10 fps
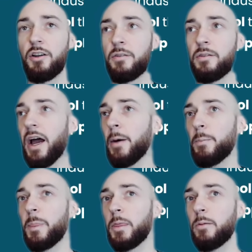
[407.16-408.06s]
Now,
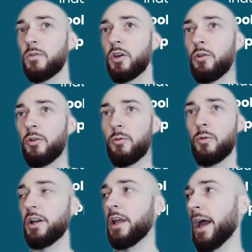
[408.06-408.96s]

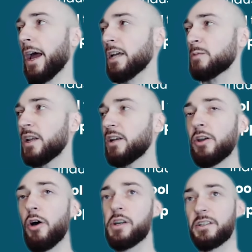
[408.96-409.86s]
what has been
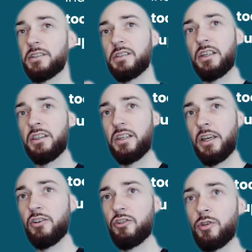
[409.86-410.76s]
noticed in the
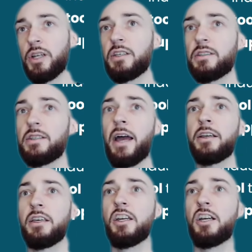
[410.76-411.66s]
industry is that
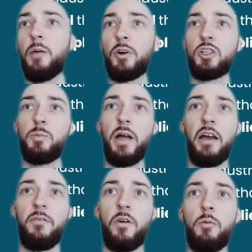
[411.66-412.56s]
e-commerce
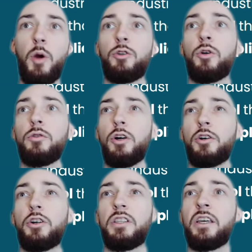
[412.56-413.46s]
platforms are no
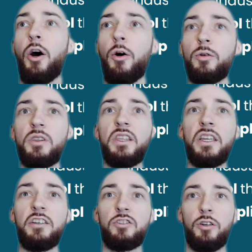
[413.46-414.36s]
longer the
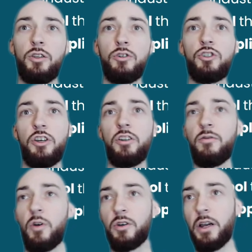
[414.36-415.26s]
only solution
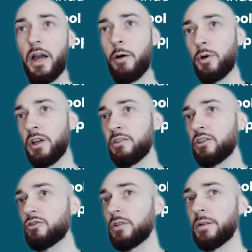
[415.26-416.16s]
for our
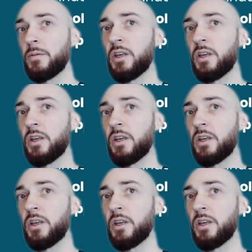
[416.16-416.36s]
industry.